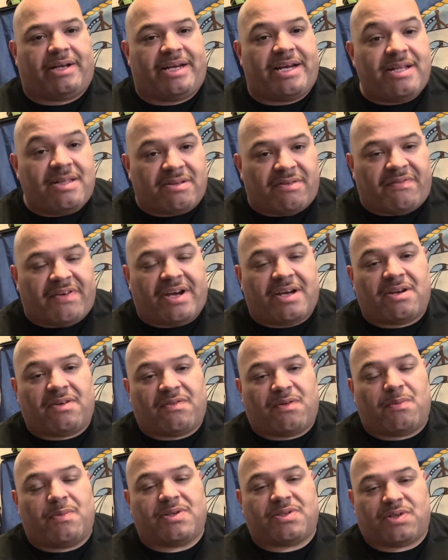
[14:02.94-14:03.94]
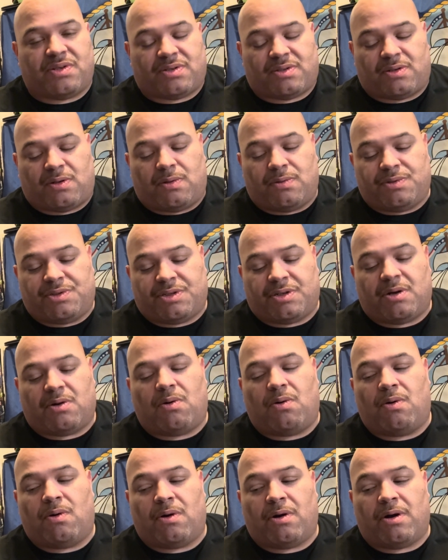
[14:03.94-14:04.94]
in the vein of a Winter Soldier
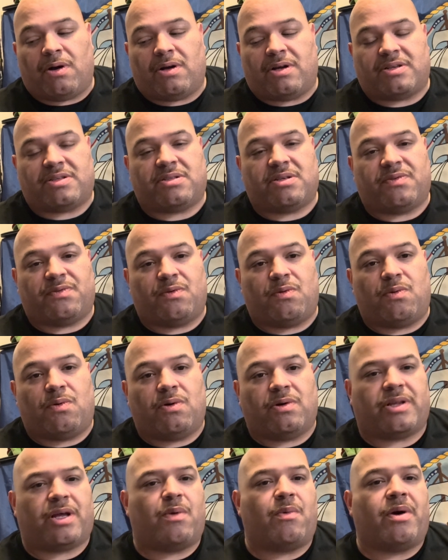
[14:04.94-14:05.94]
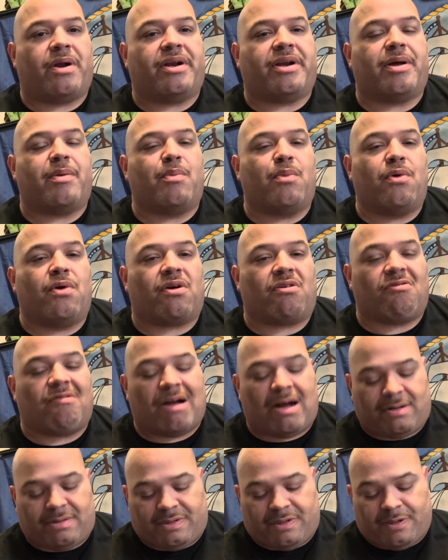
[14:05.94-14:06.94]
or a Civil War. They wanted it more
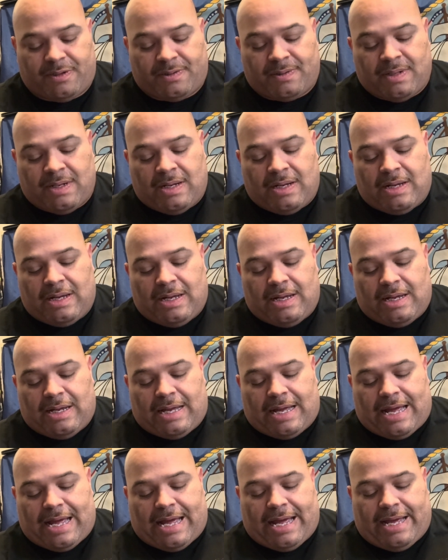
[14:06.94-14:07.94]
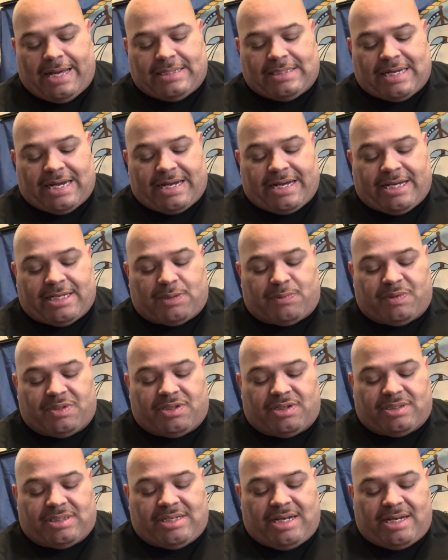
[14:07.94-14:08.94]
grounded. And I guess with
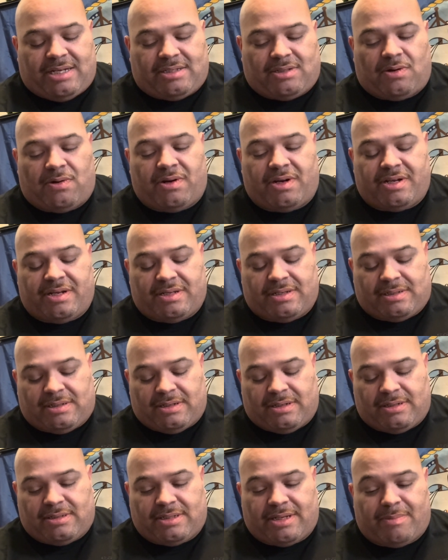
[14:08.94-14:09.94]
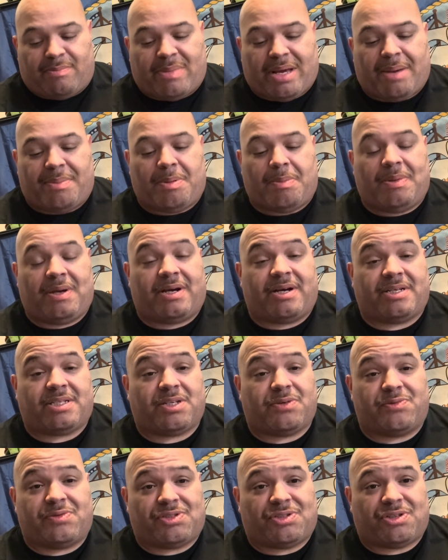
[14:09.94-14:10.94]
the test audiences, and maybe because
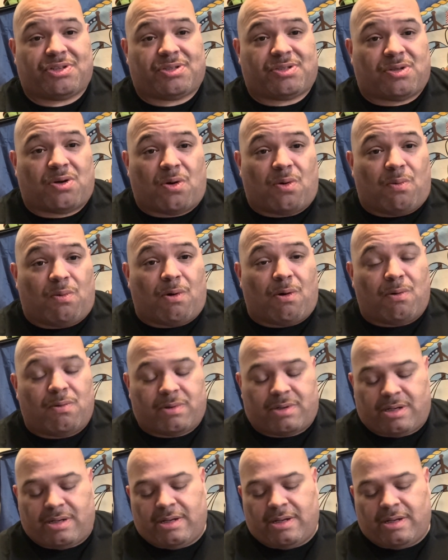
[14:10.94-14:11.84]
it was just so woke,